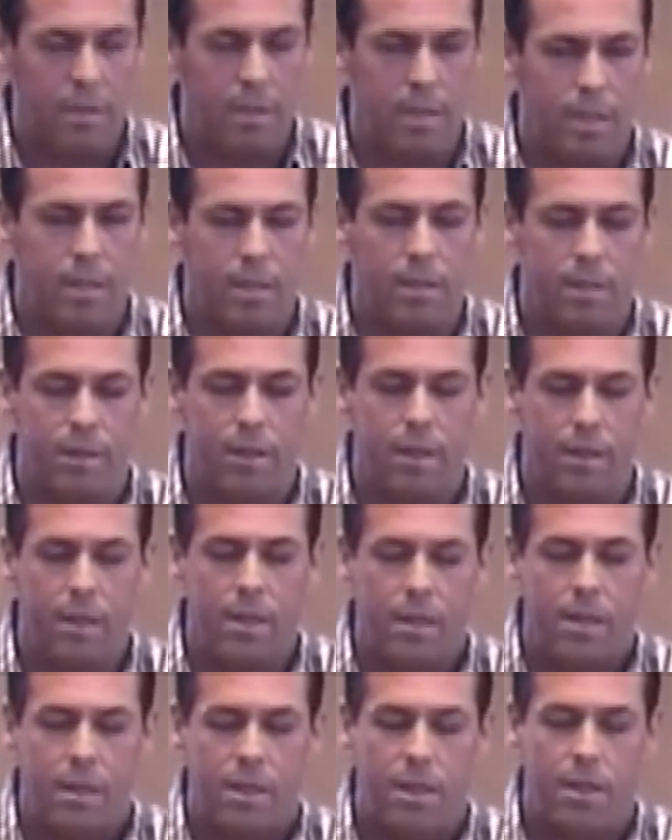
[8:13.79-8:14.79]
And
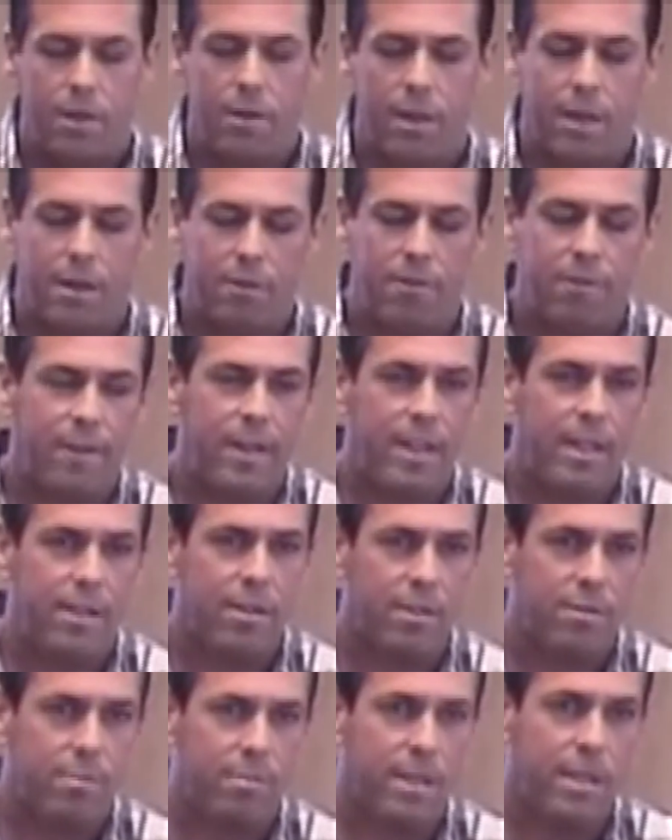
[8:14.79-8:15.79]
how faith
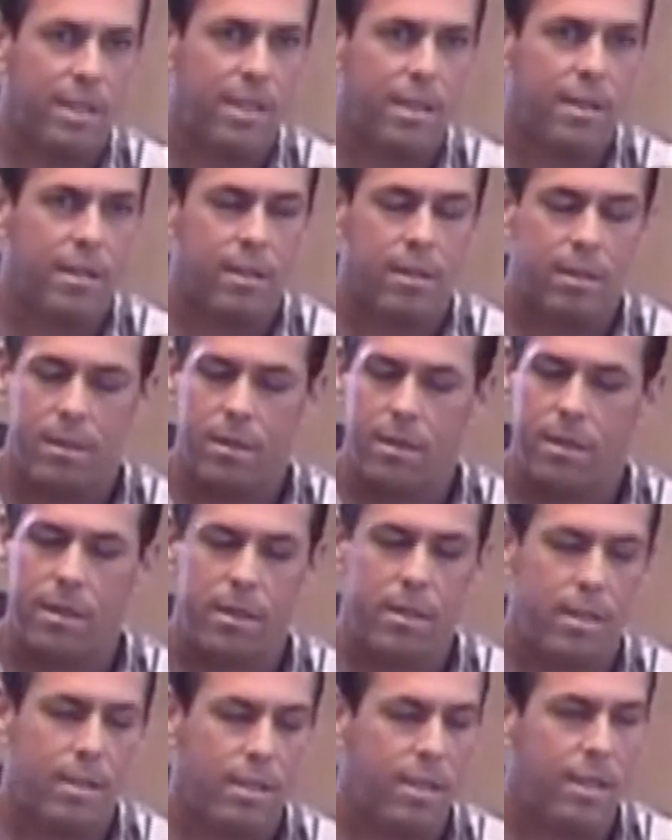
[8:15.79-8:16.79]
is
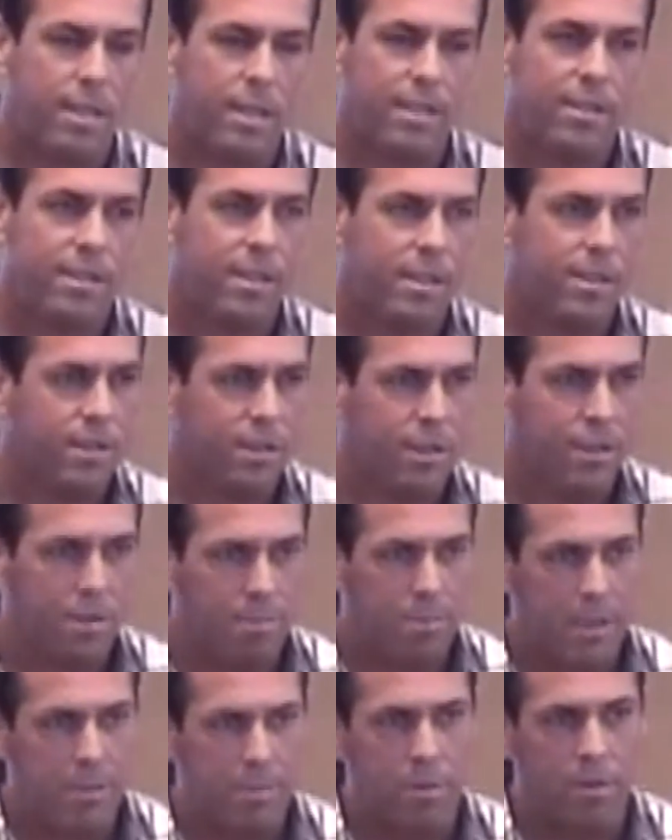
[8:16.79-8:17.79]
and I see this in other
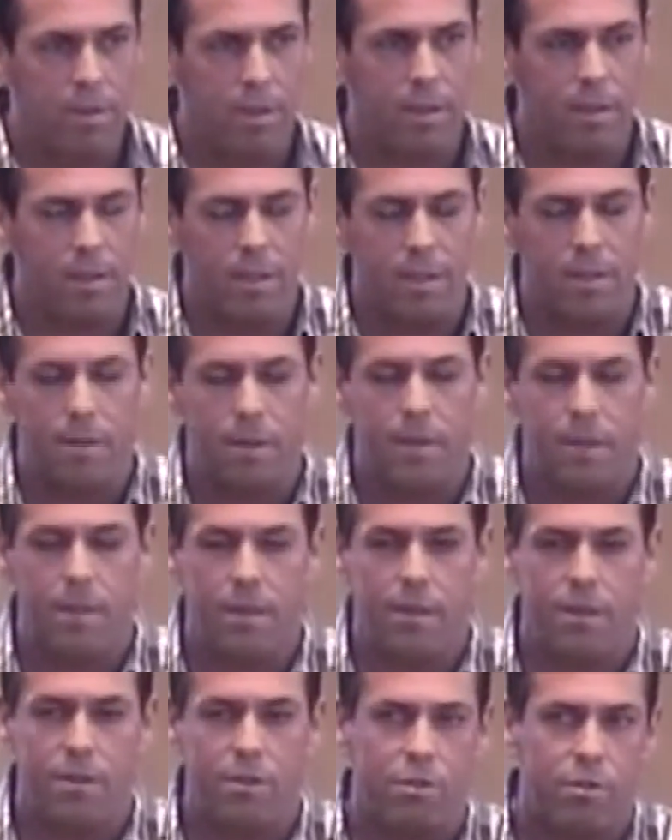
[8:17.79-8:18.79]
people
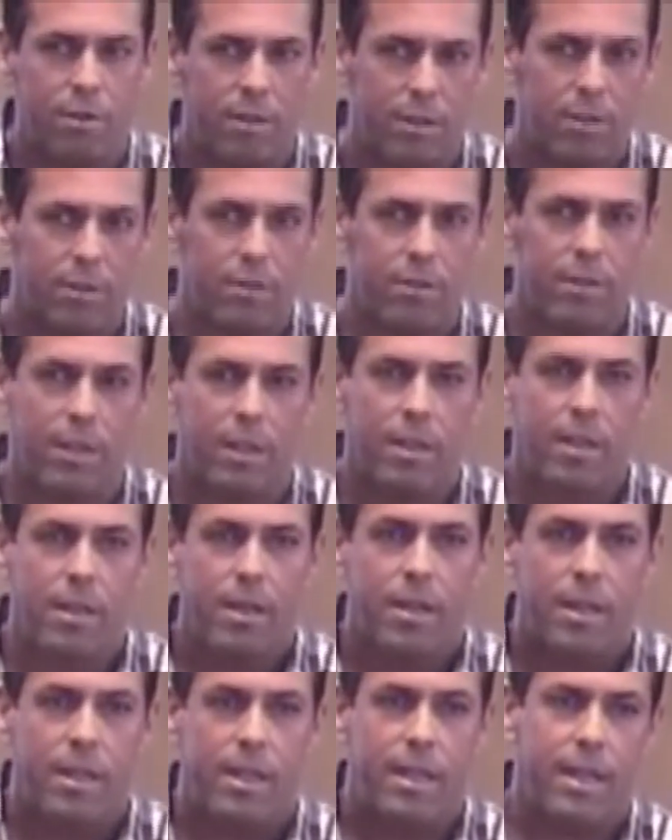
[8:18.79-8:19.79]
and their struggles,
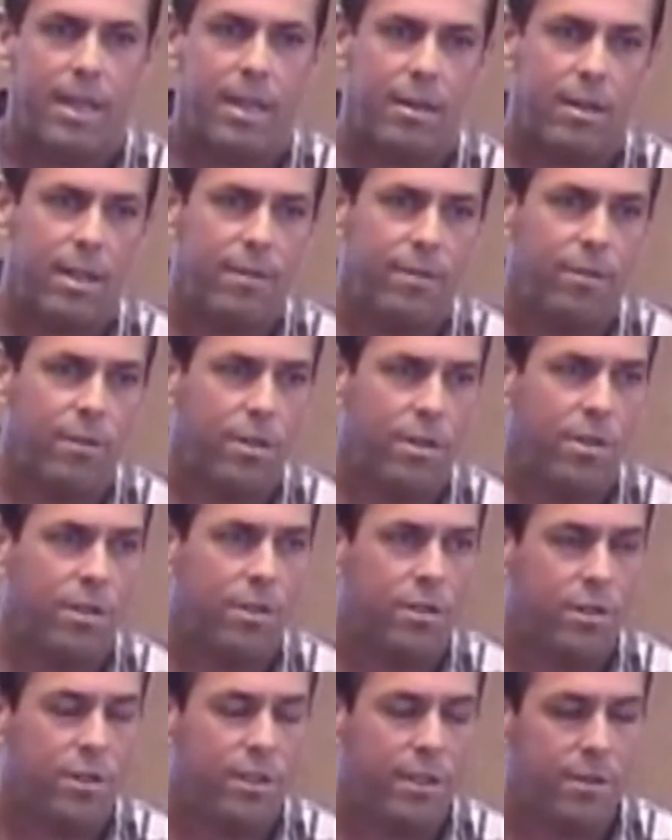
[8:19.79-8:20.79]
and how I've
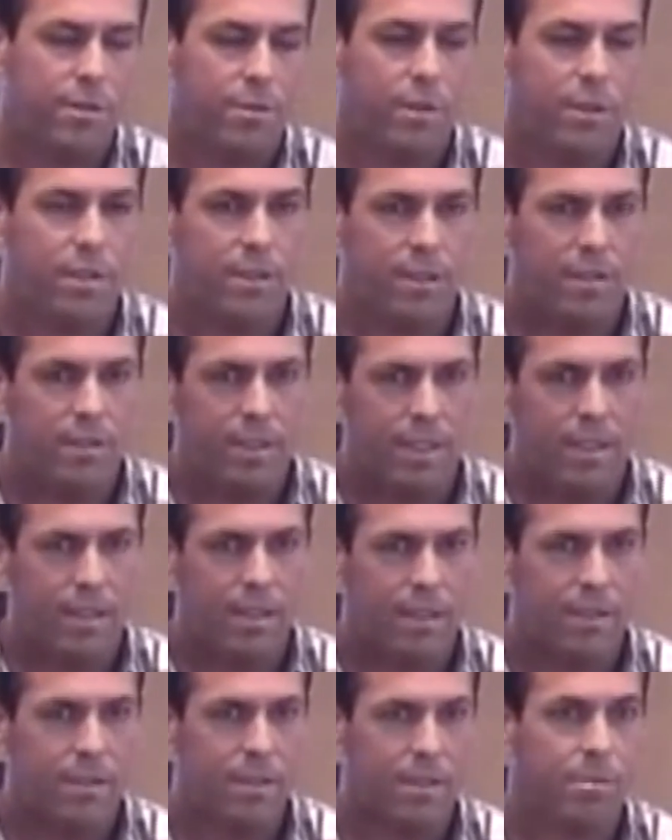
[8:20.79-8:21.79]
learned to deal with and see
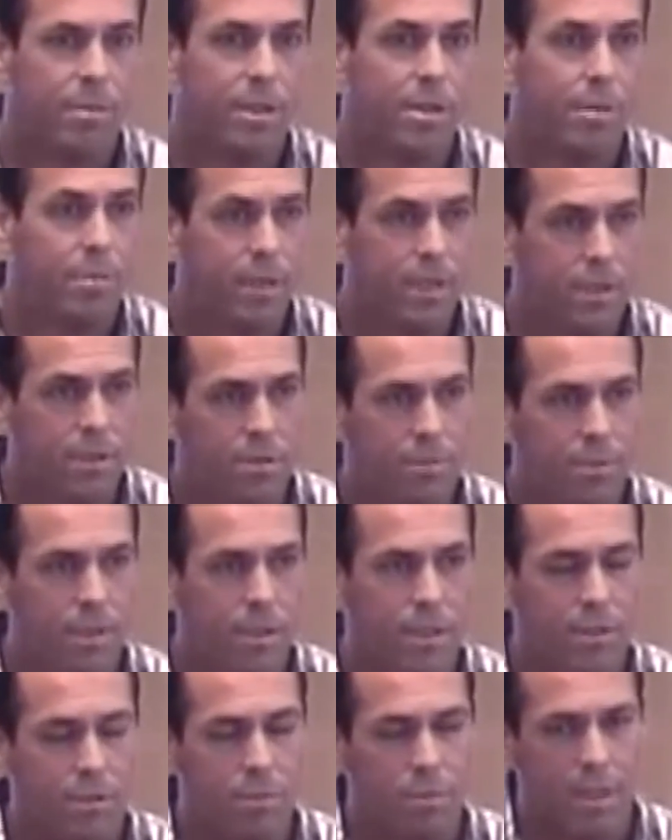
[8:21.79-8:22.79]
things in a better picture.
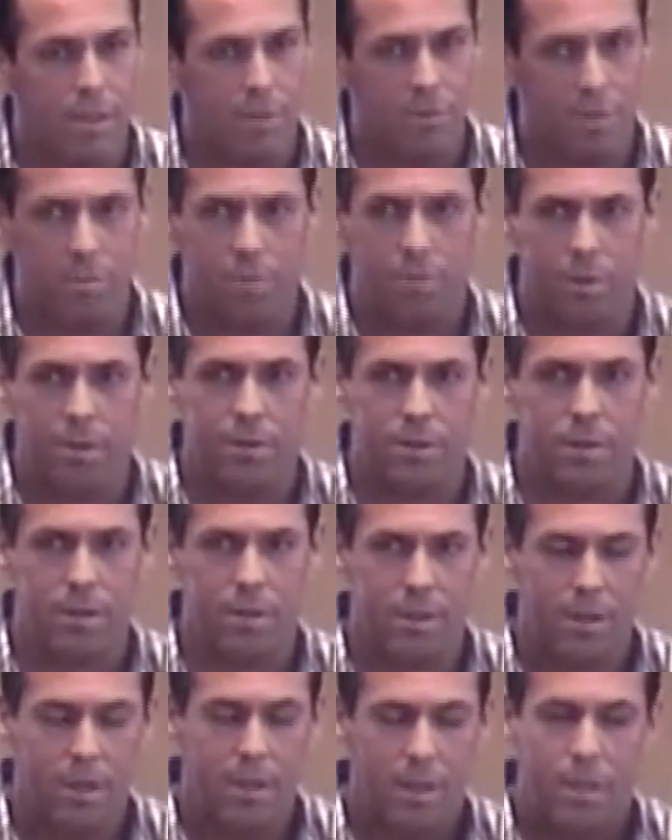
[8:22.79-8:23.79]
Because while I was in prison,
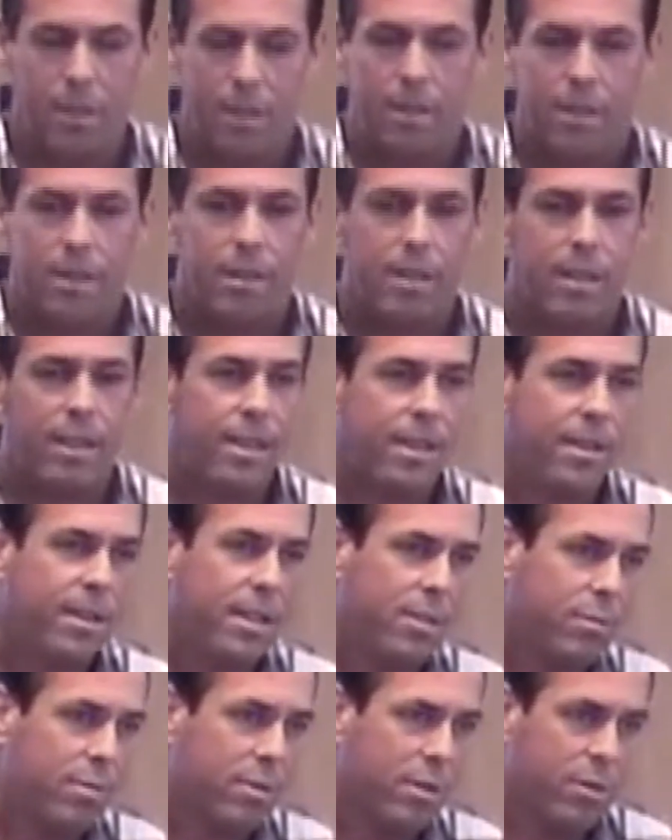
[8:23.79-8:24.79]

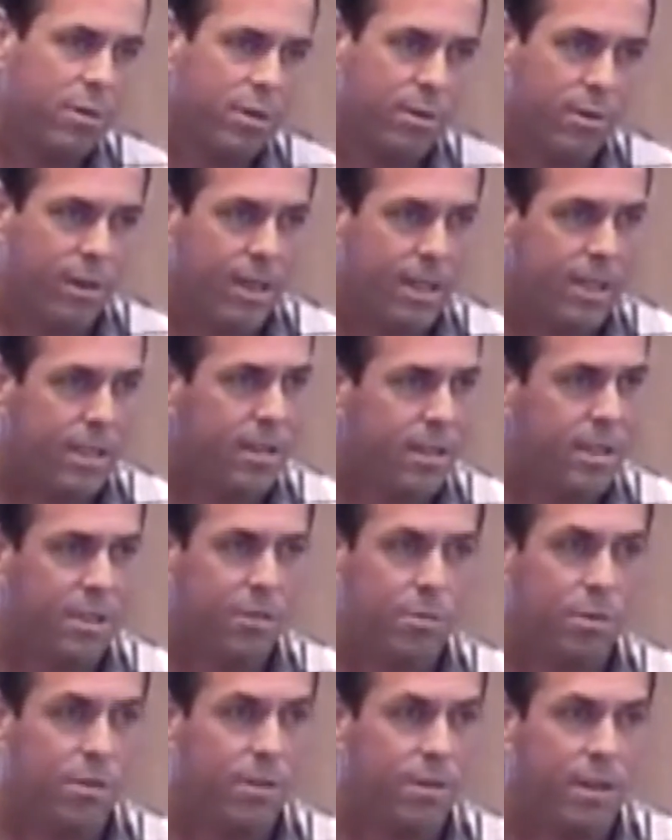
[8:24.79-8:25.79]
things weren't going right, and
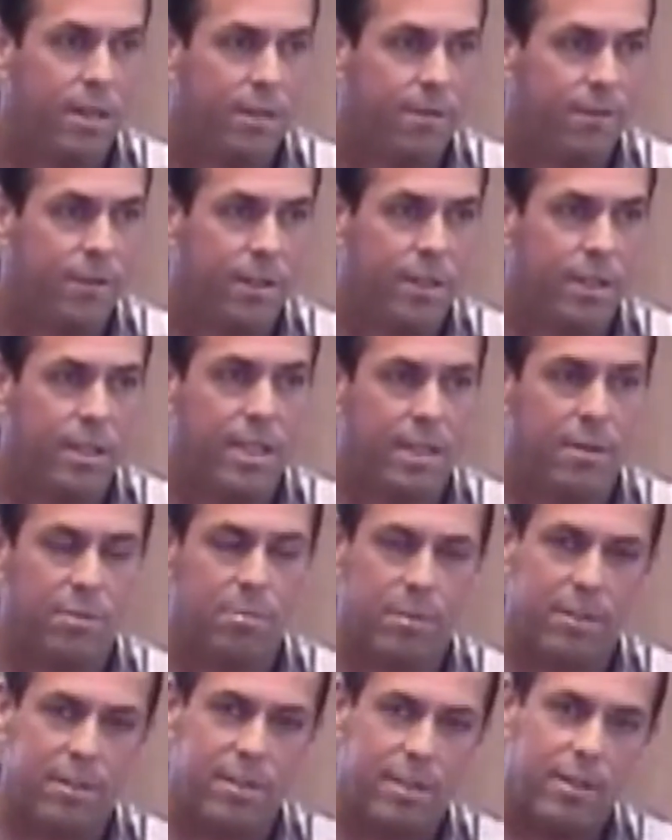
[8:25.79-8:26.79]
things weren't fun, and I was
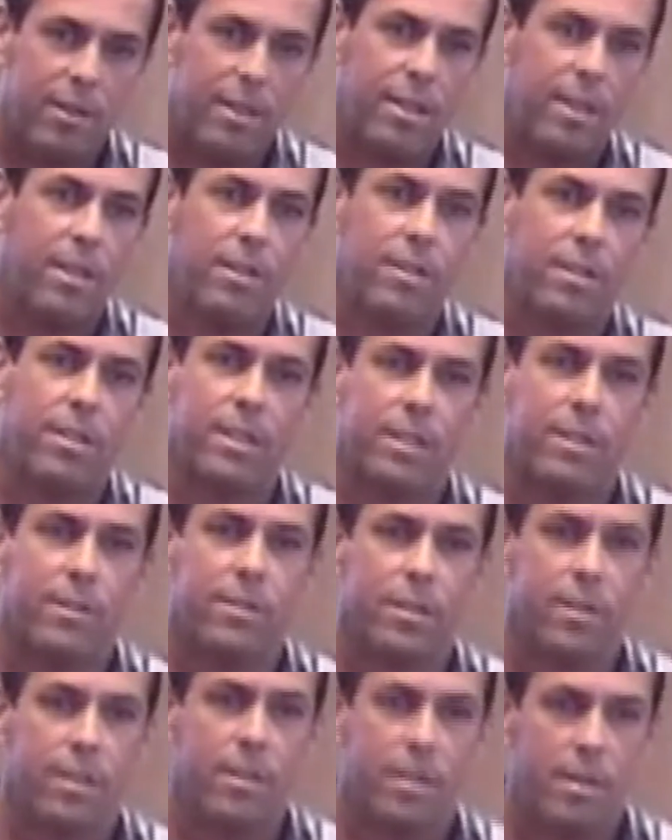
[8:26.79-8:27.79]
missing out on
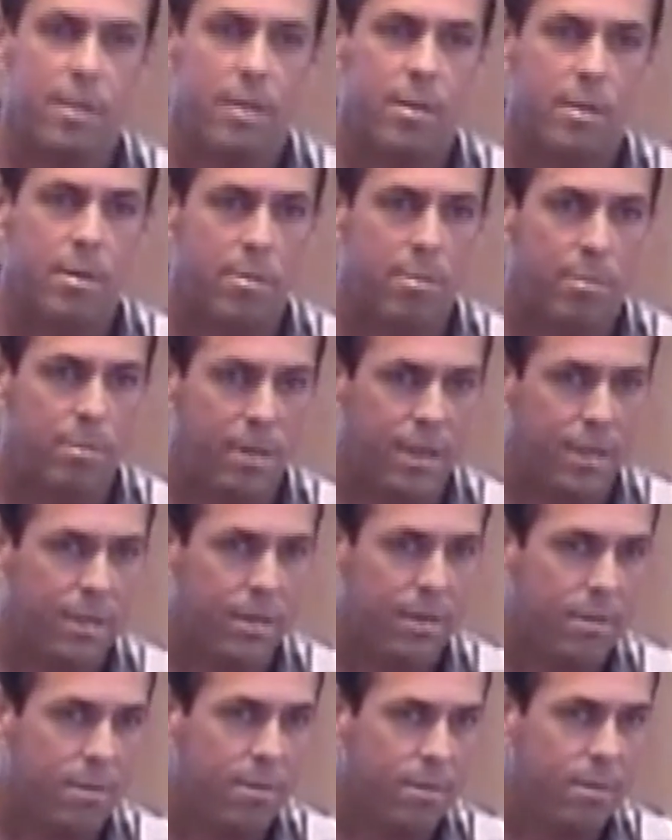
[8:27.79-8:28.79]
holidays, but
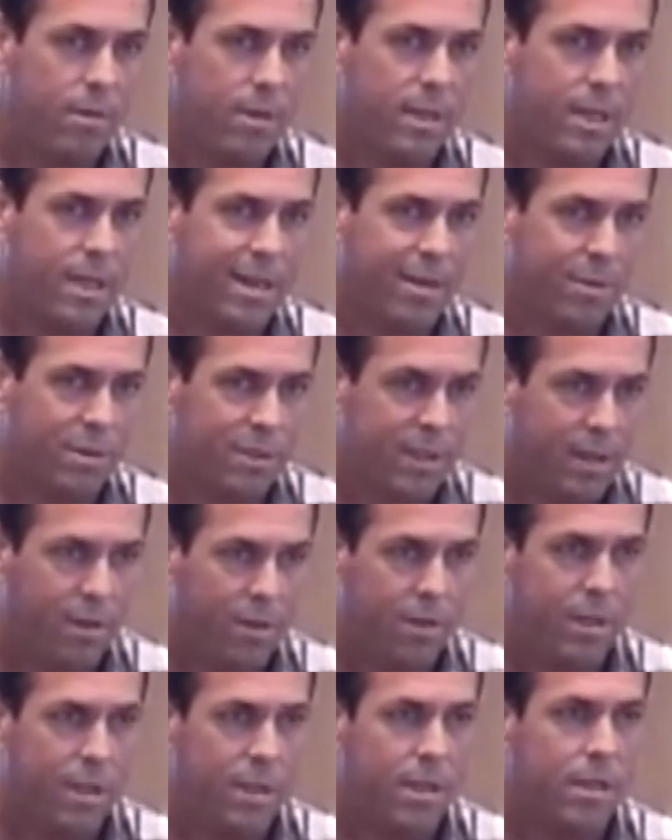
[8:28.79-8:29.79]
I was
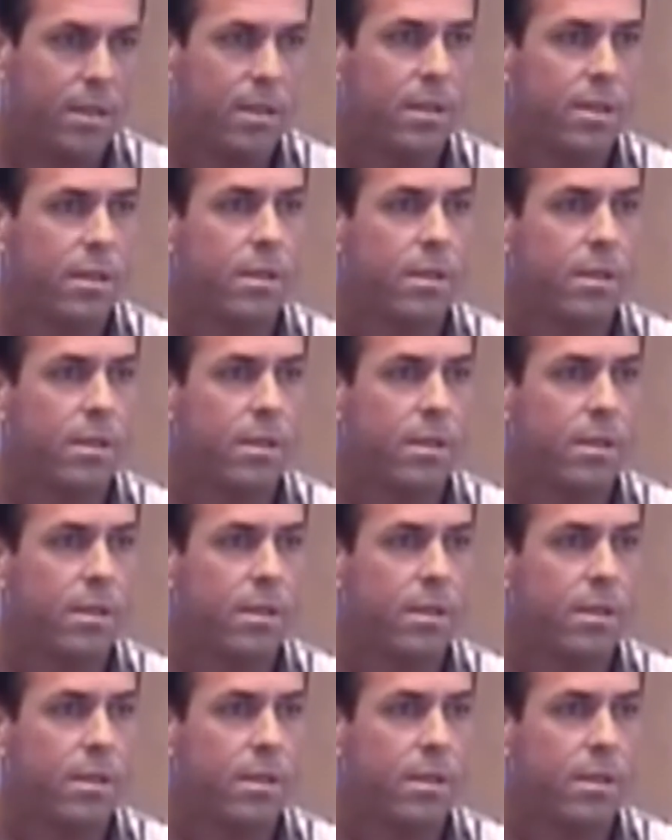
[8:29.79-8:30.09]
healthy,